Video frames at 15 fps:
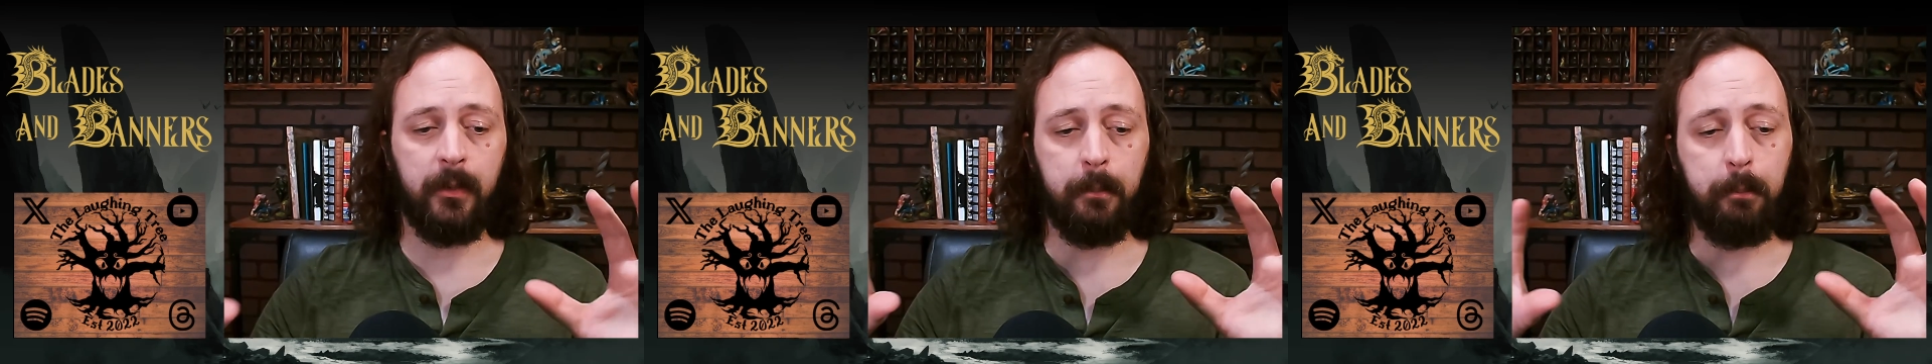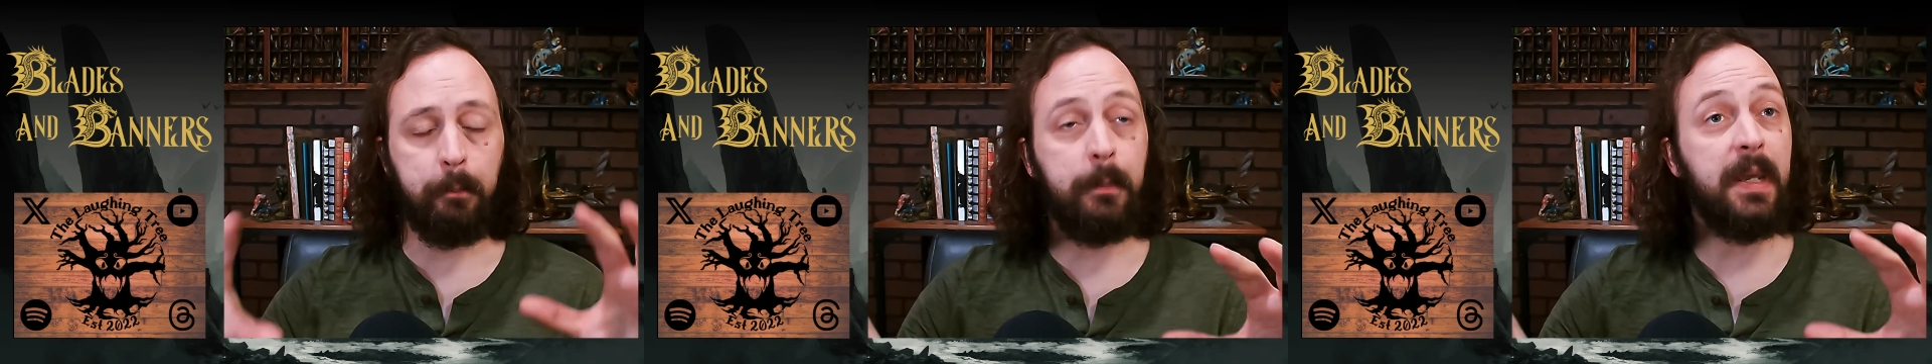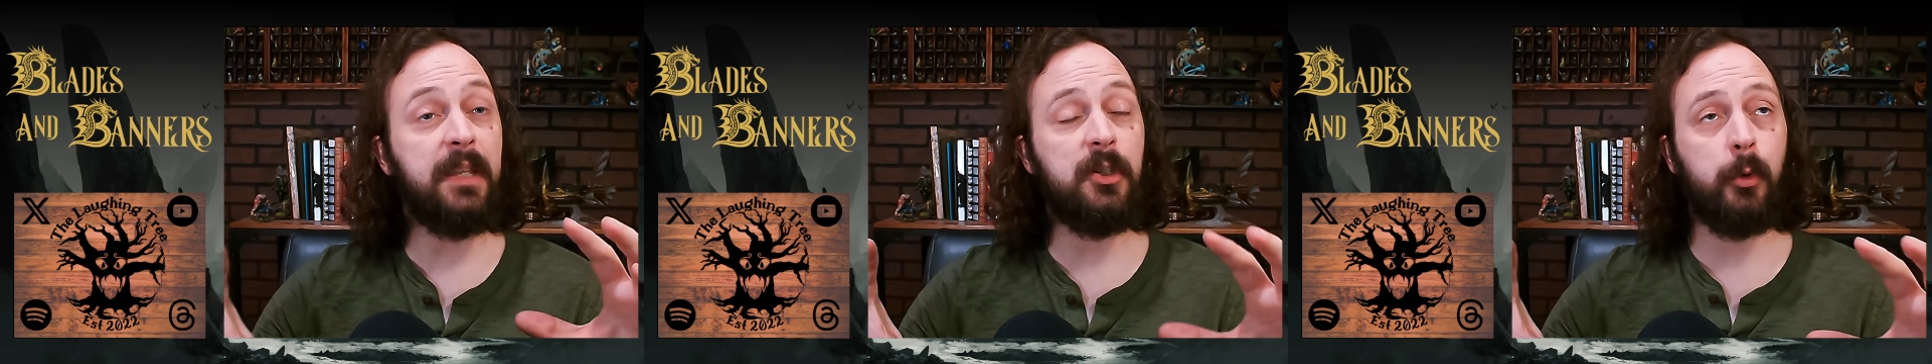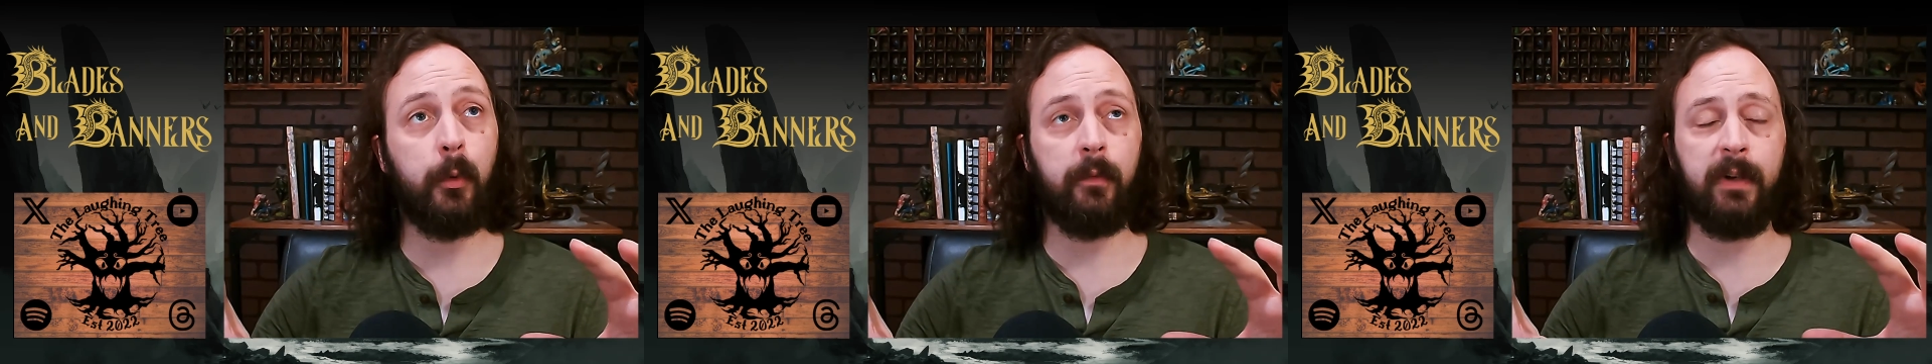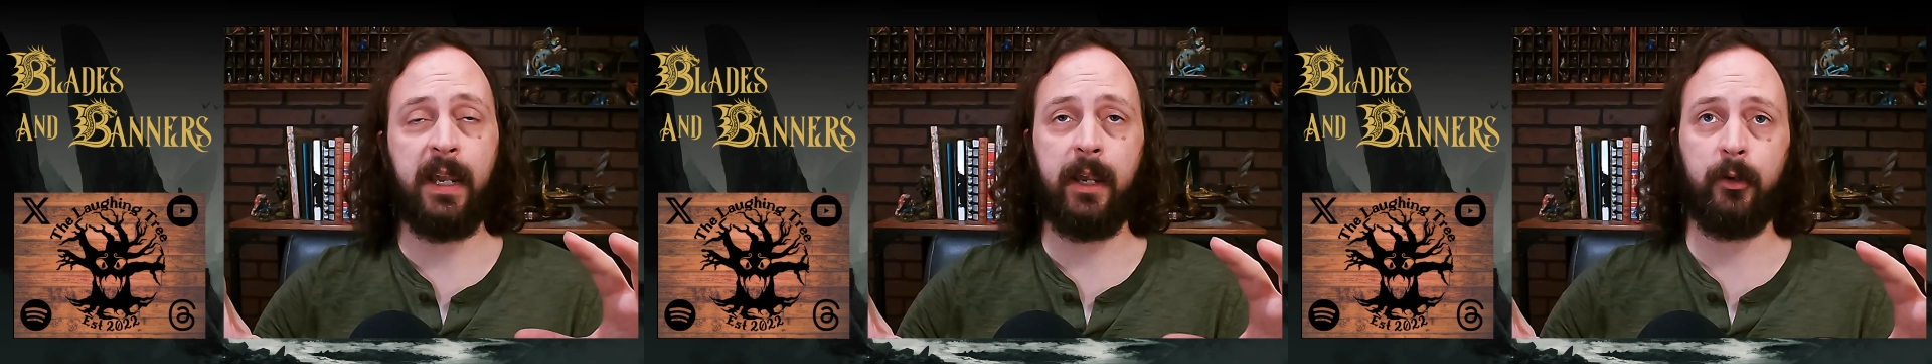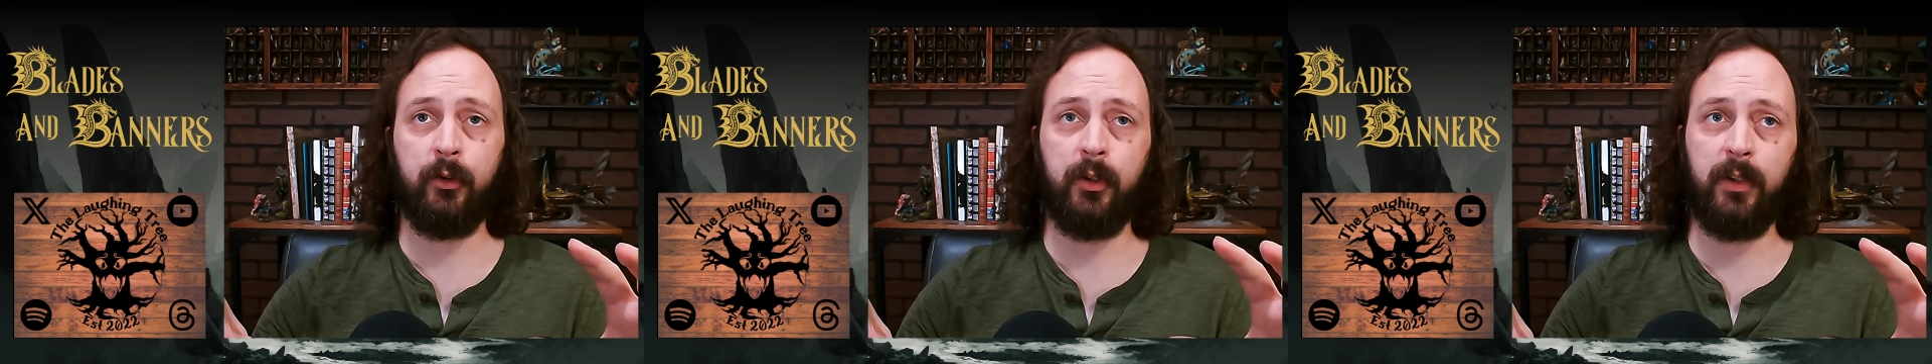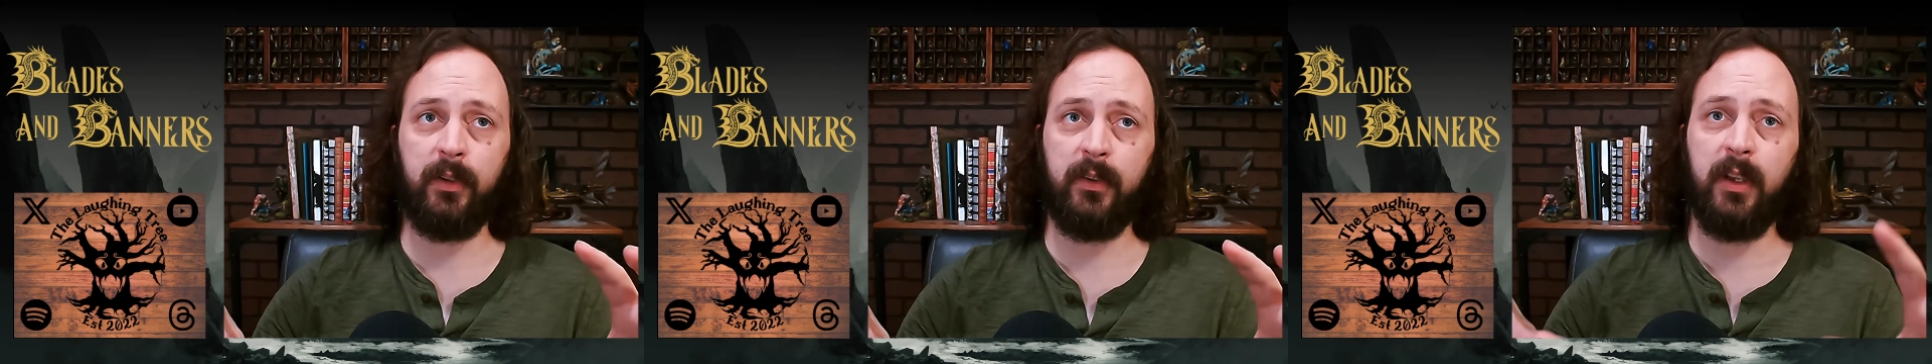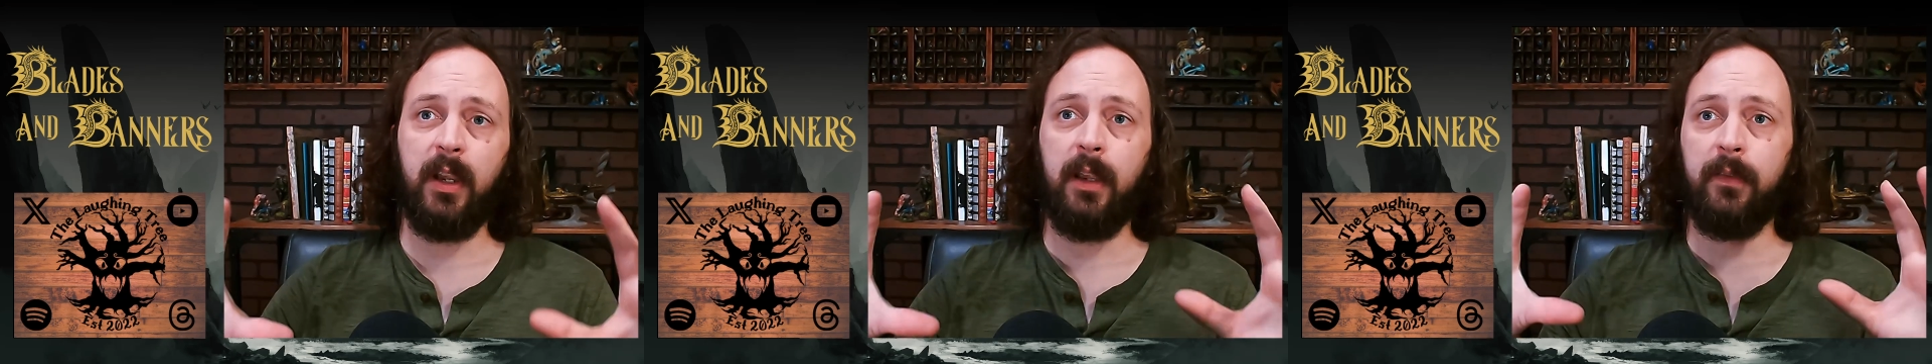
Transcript: a menu of actions